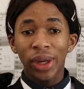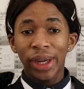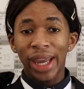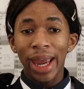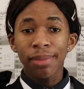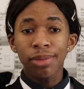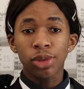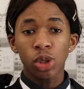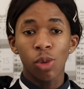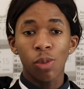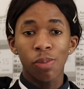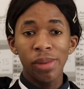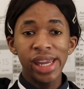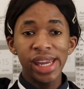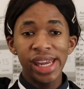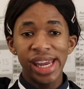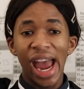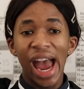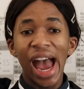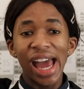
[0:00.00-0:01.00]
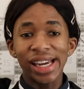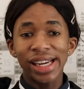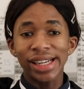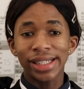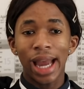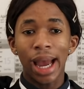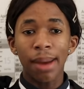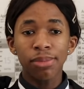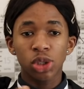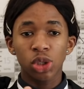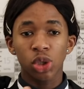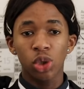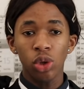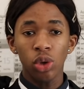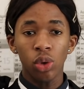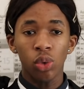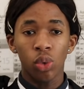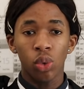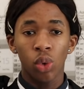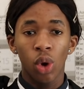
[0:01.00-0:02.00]
came to me, I didn't come to
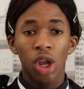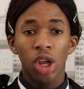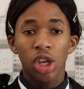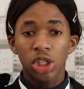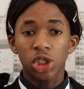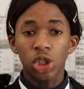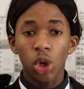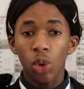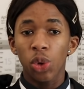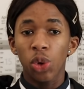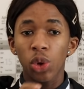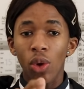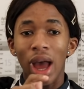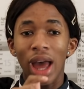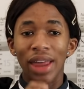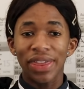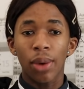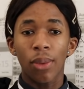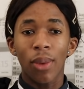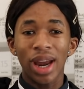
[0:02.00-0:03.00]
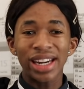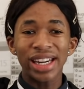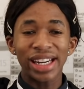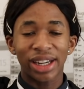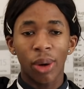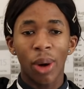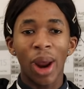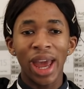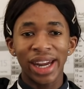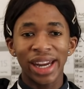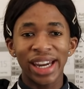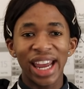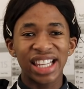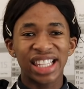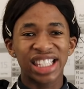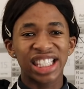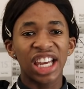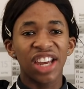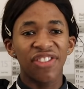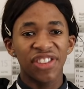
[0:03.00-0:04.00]
you. So you are the one requiring a
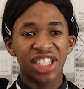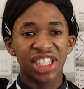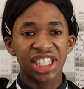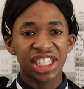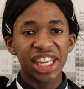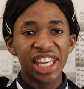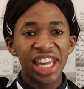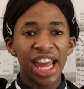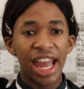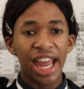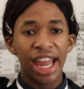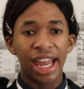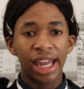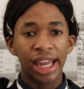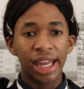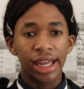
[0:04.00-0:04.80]
service here.